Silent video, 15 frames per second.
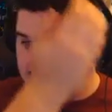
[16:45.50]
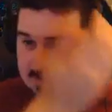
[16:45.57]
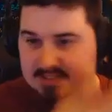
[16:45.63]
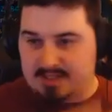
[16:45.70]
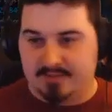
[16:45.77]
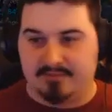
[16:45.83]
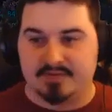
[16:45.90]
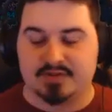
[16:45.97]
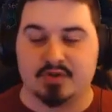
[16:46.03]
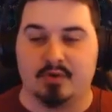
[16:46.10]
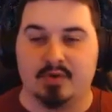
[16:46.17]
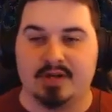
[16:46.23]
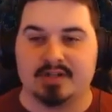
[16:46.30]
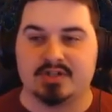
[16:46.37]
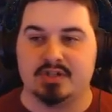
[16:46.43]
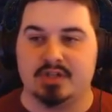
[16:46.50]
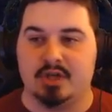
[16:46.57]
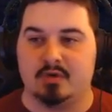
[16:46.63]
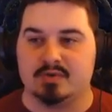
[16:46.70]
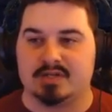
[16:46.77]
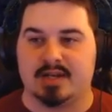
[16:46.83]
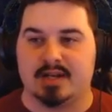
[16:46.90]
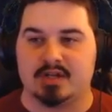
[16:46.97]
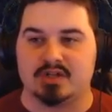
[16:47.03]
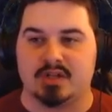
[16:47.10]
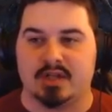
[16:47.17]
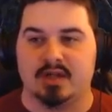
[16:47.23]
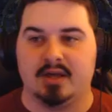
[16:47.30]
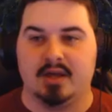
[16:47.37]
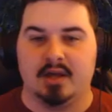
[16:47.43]
Let's see if Surdex notes can
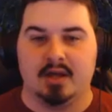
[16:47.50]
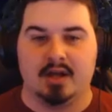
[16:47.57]
actually